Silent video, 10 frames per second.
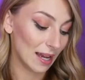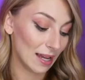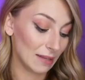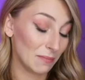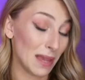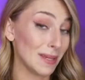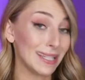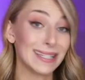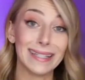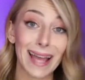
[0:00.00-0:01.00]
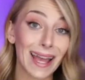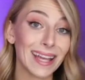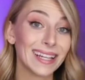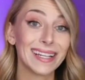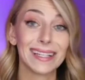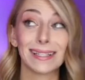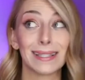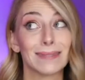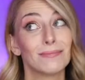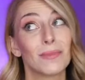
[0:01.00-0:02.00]
maybe today
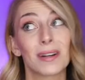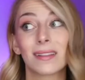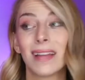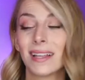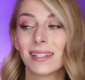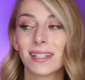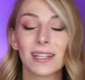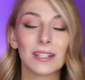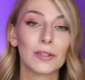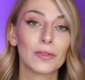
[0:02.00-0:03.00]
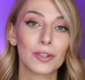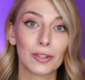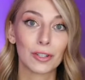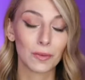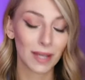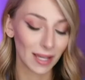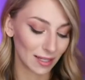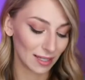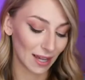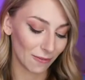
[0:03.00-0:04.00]
is one of the last days you should do it.
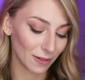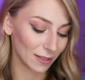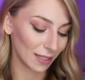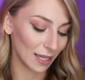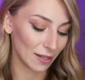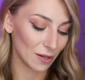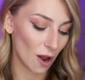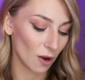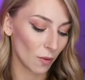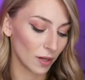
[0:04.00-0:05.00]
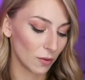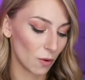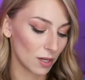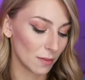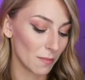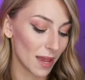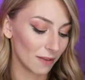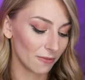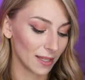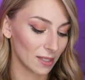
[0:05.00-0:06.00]
Definitely not going to want to
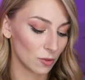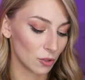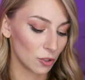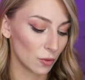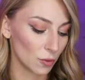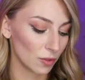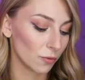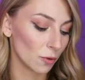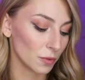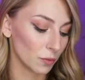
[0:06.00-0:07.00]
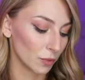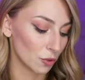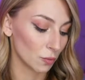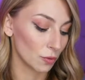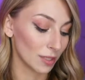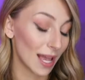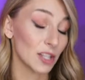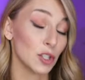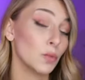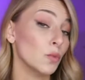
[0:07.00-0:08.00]
manifest or do those full moon rituals
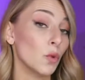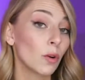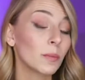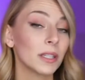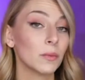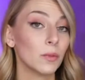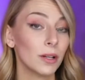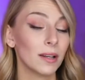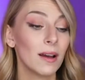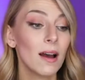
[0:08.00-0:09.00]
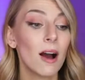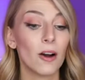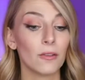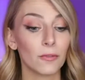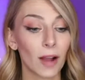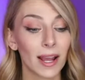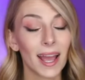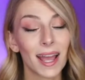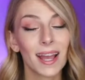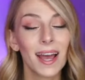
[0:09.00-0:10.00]
as you normally would on
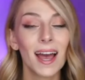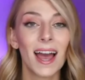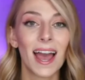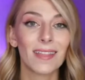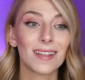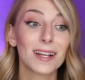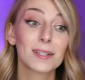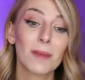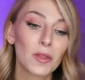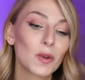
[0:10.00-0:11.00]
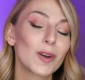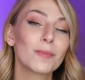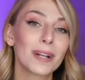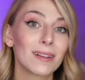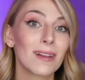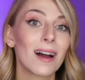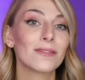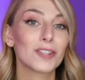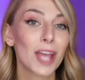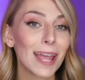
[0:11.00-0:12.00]
Friday. And the next month could bring a lot of
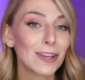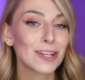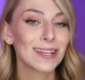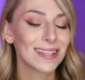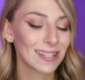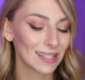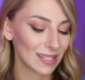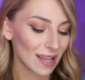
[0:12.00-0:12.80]
changes.